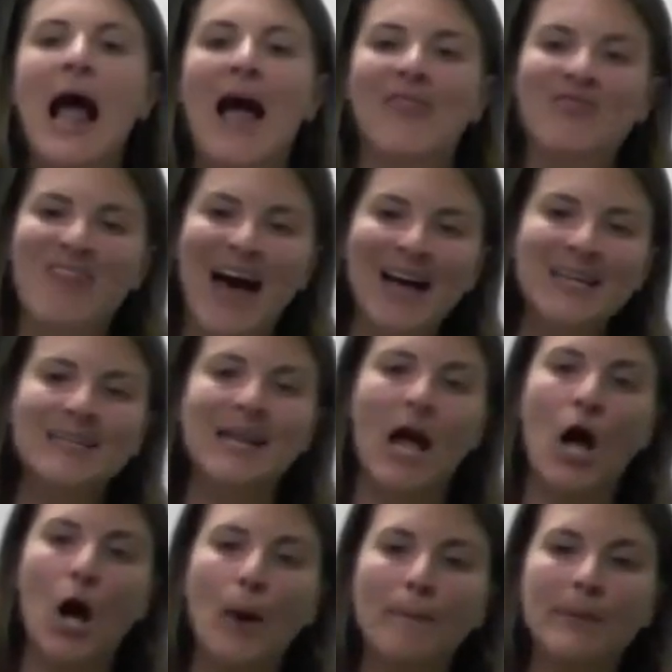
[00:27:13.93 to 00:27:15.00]
And that can
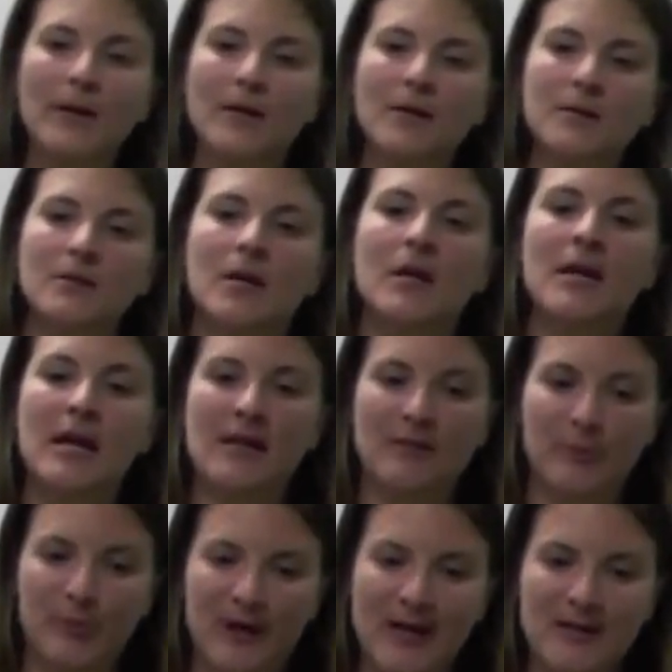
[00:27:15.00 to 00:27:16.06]
help us in the
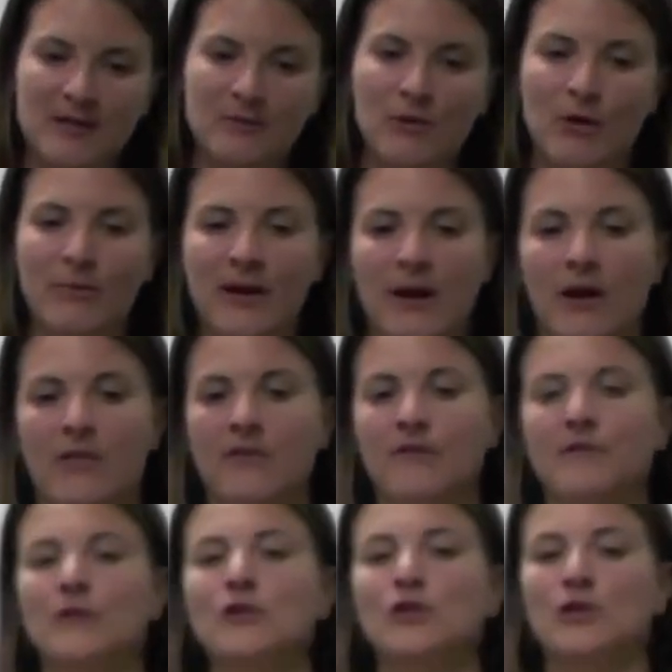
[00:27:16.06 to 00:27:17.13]
present moment and on the
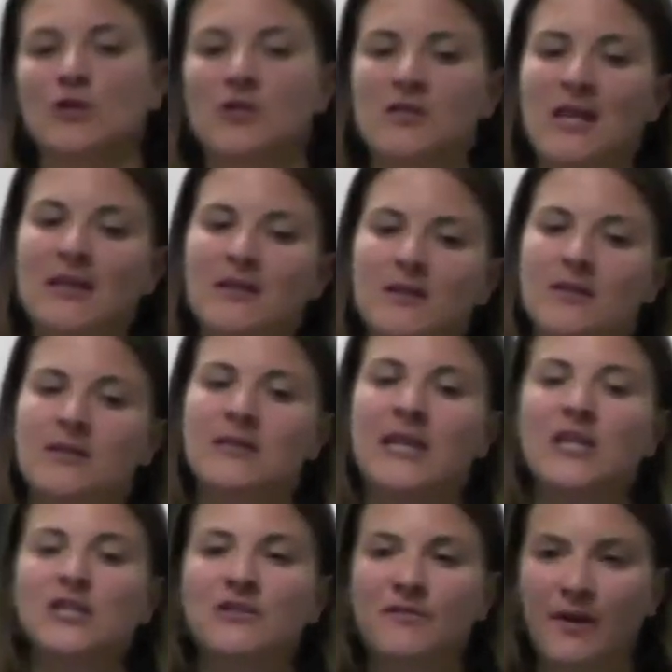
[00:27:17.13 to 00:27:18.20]
future set the
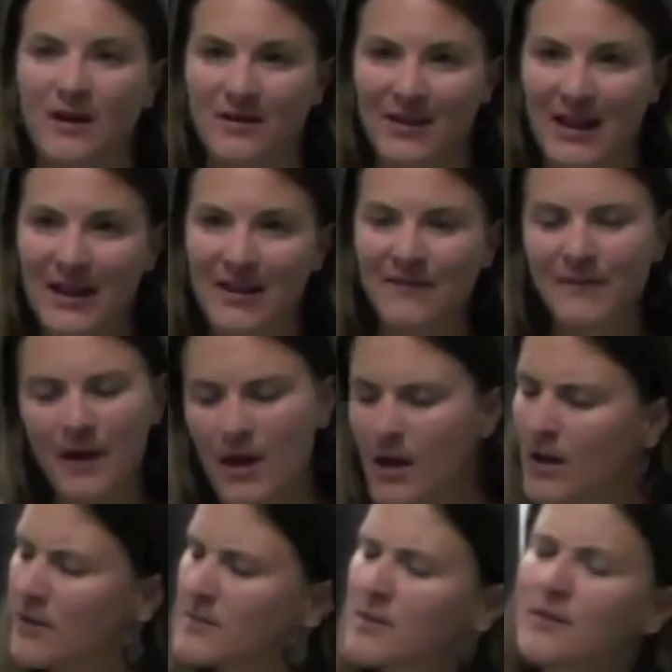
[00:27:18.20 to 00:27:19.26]
stage of our life
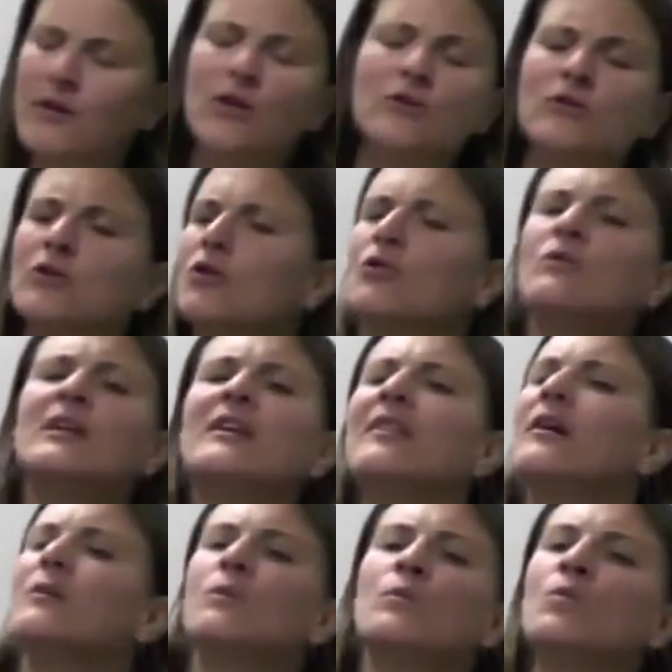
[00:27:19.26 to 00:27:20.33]
to the degree
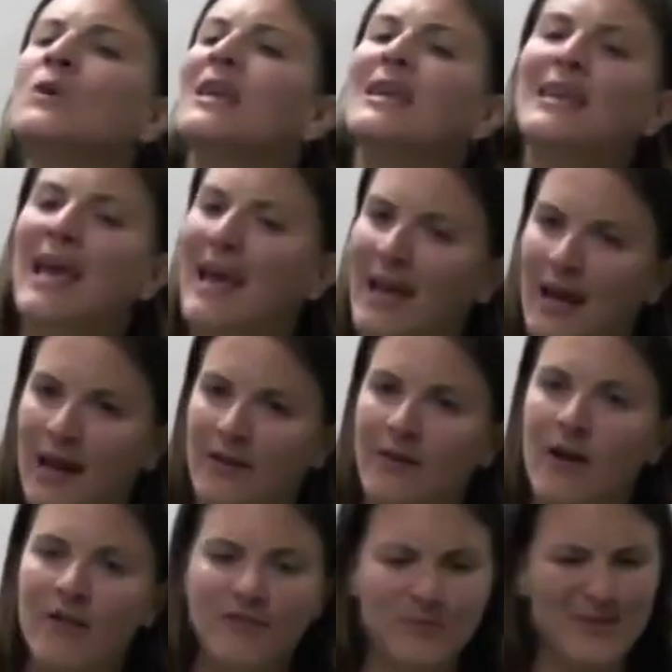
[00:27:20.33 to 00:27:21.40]
that we can,
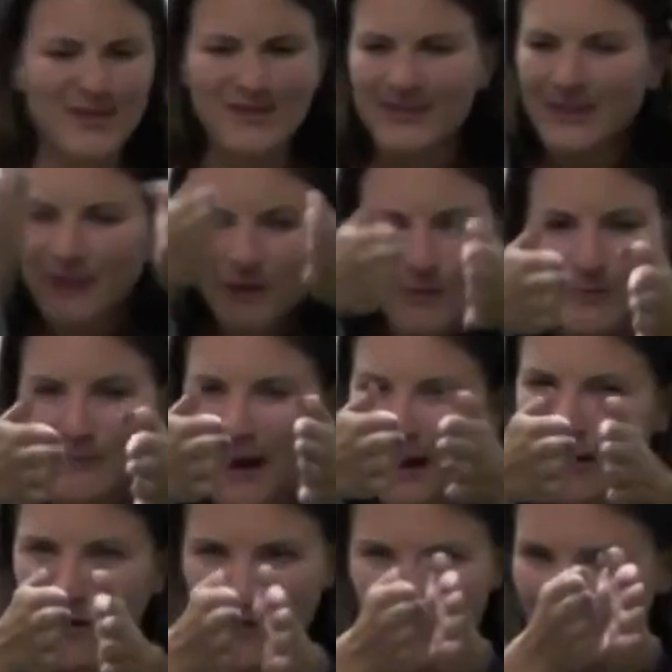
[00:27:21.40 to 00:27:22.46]
from the little
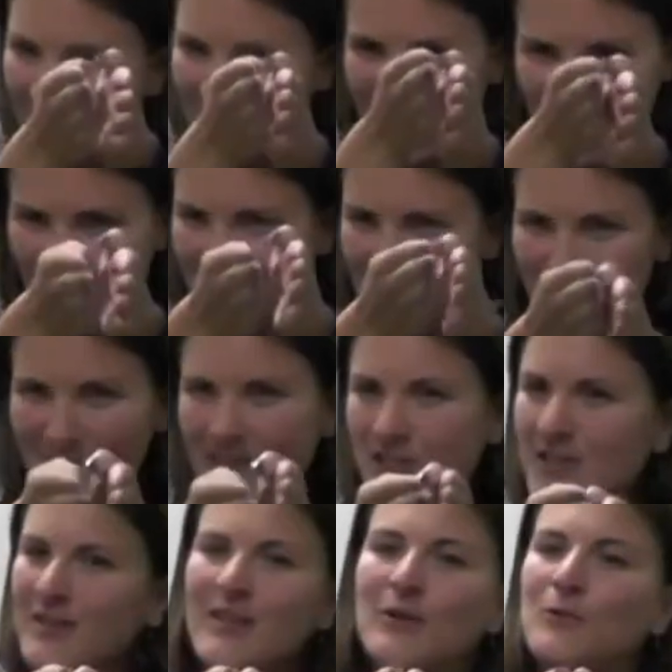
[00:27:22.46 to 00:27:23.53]
amount of
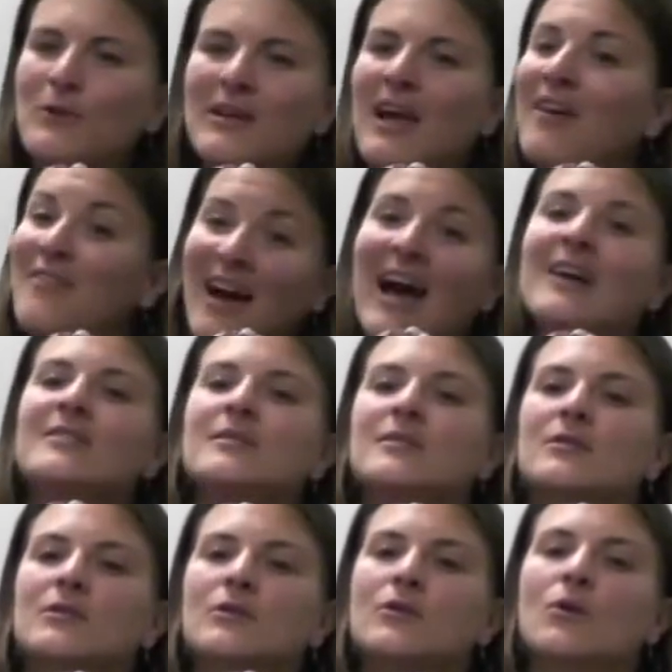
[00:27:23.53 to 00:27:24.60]
information that we have
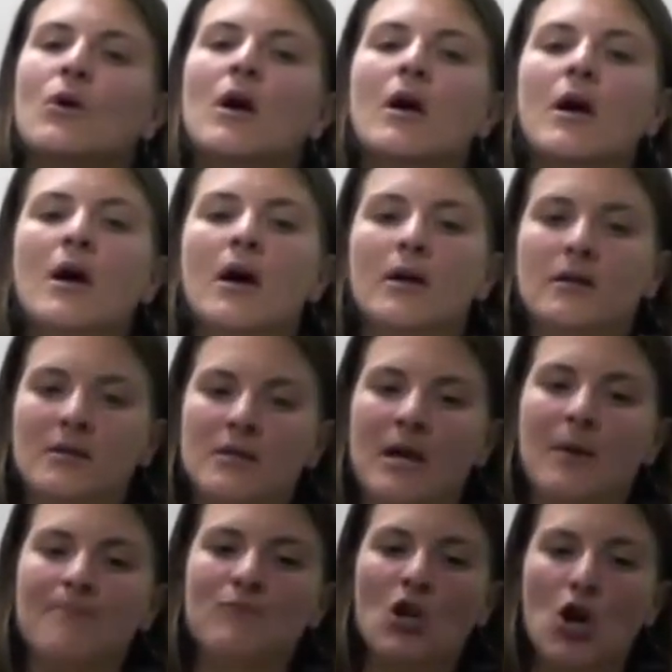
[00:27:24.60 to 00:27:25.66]
access to
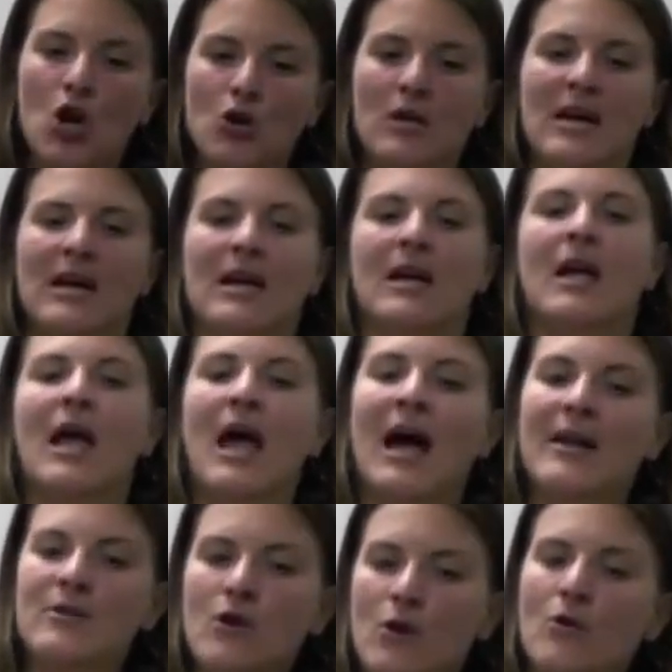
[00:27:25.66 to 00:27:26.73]
say, okay,
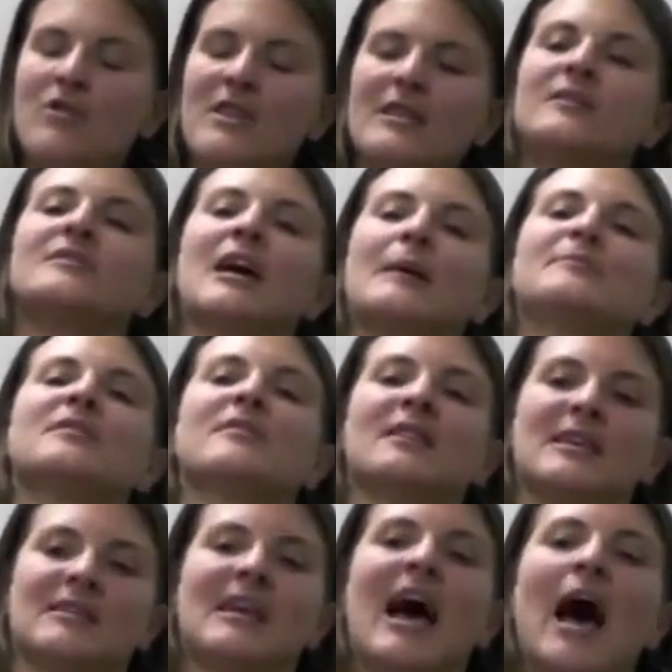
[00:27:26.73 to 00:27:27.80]
I know these types of
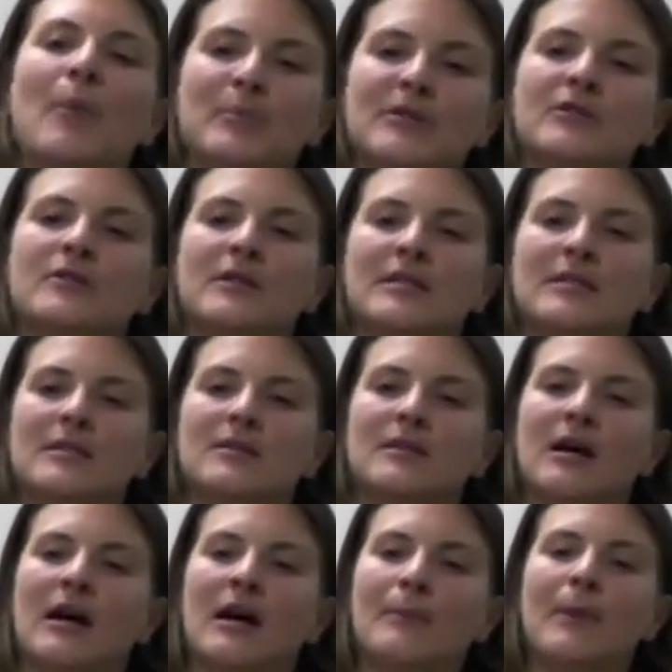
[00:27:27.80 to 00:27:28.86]
things happen during this
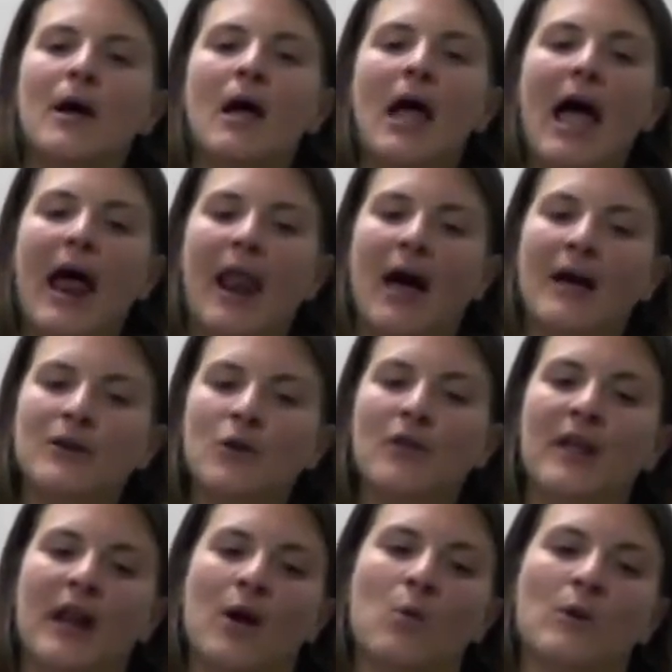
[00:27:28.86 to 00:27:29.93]
time, and I know
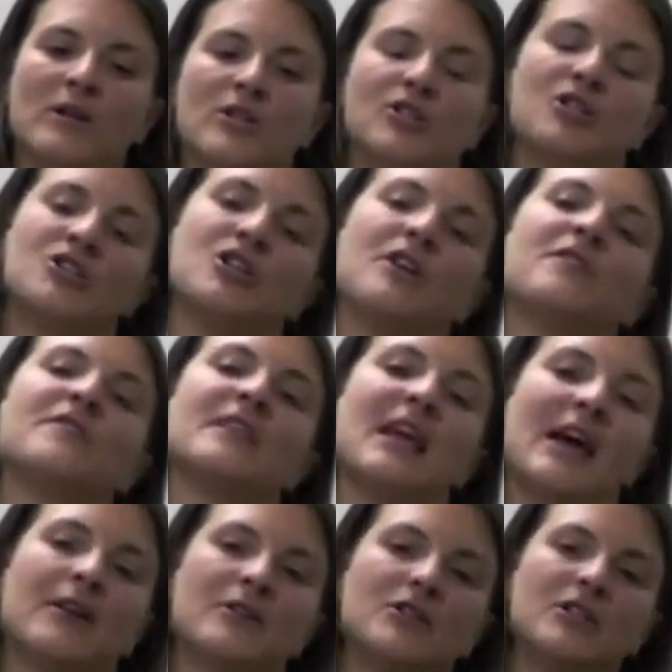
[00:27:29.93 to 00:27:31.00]
that I want to shift the
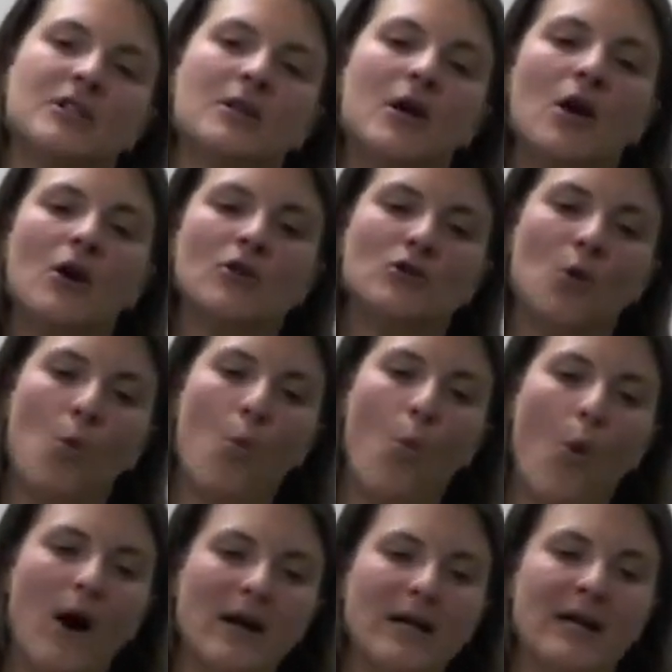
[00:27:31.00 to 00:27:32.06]
energy, so
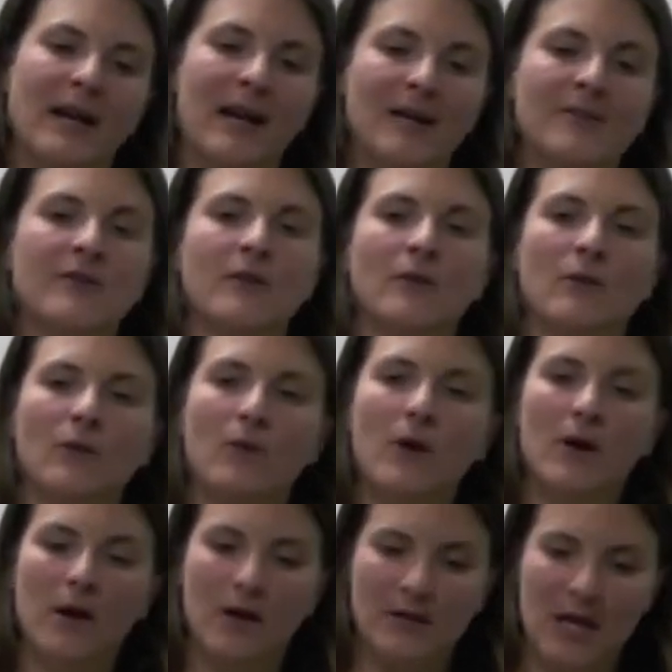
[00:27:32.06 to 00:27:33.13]
what can I do
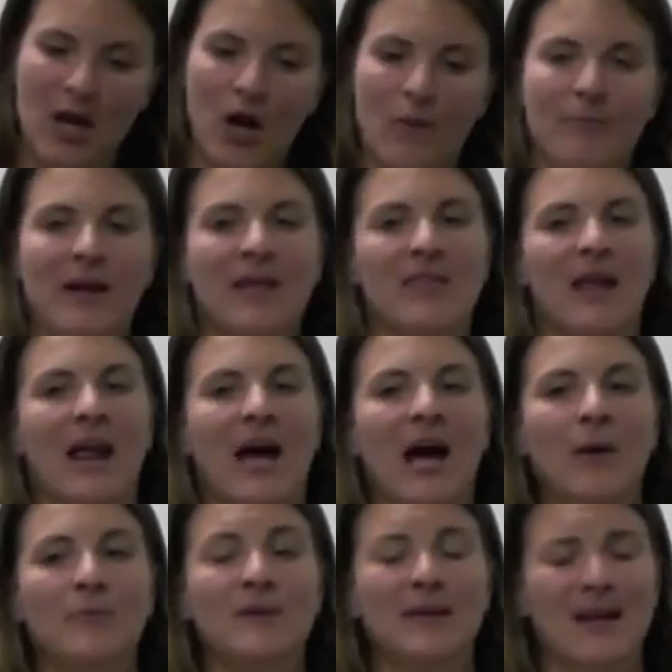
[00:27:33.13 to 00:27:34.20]
to help make that
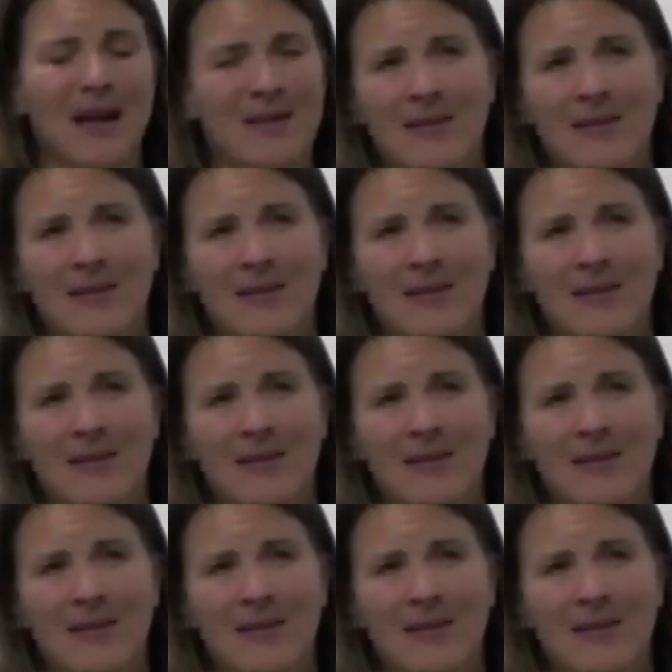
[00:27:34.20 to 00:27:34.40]
happen?